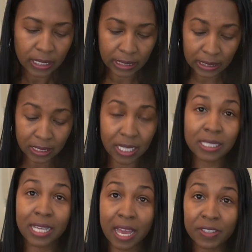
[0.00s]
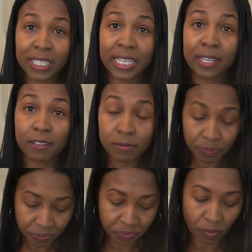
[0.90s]
It does have a kick
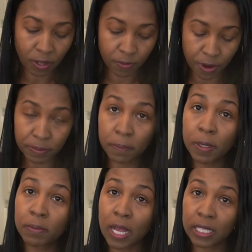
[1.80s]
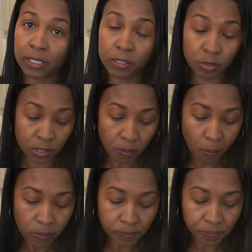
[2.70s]
from the poblanos,
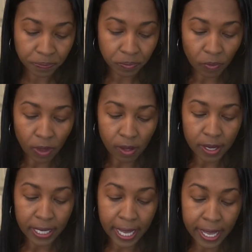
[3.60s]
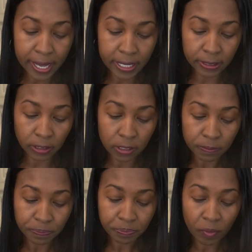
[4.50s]
and
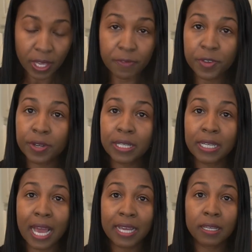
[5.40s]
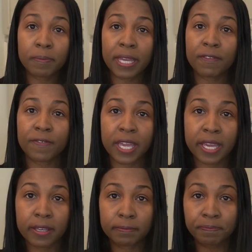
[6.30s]
if you're not a big
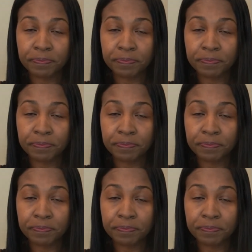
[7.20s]
fan